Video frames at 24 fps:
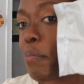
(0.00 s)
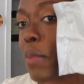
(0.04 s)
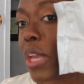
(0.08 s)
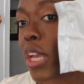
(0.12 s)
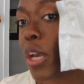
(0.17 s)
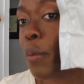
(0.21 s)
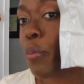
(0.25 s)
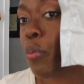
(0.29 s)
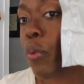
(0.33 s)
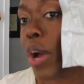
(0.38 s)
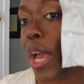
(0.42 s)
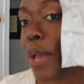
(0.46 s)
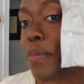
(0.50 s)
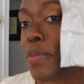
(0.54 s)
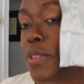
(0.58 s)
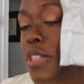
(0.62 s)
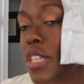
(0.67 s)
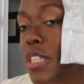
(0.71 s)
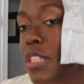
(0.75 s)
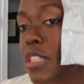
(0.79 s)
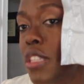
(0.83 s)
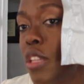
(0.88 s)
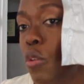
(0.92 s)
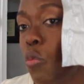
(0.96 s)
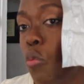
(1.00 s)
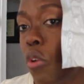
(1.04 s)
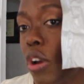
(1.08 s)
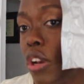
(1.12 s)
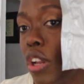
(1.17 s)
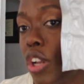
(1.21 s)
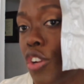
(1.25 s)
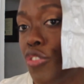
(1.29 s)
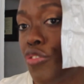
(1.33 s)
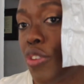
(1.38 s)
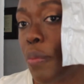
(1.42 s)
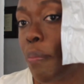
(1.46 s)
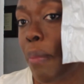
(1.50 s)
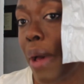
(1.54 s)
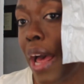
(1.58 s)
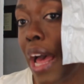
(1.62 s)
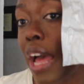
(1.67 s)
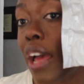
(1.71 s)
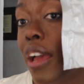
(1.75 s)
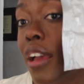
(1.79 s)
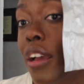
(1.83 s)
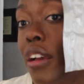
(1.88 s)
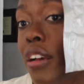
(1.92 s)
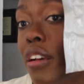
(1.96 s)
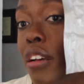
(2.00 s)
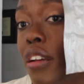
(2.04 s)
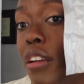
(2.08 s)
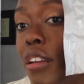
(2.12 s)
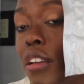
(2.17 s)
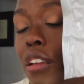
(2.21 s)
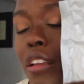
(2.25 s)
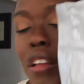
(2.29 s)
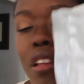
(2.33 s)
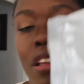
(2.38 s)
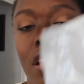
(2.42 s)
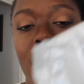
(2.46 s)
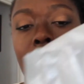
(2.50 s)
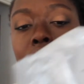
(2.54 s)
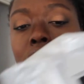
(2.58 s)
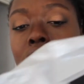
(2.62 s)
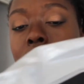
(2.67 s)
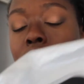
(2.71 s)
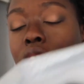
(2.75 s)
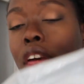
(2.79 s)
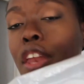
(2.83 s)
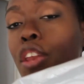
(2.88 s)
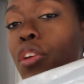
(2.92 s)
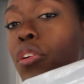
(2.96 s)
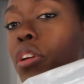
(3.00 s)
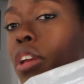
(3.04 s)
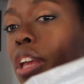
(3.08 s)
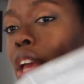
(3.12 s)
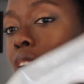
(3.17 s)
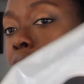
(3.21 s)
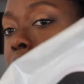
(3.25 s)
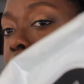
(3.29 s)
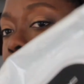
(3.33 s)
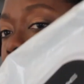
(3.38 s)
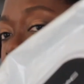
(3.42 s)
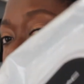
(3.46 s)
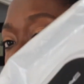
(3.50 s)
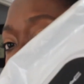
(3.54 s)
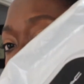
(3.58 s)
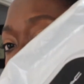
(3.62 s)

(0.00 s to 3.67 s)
makeup wipes. This is the 100 pack that you can get at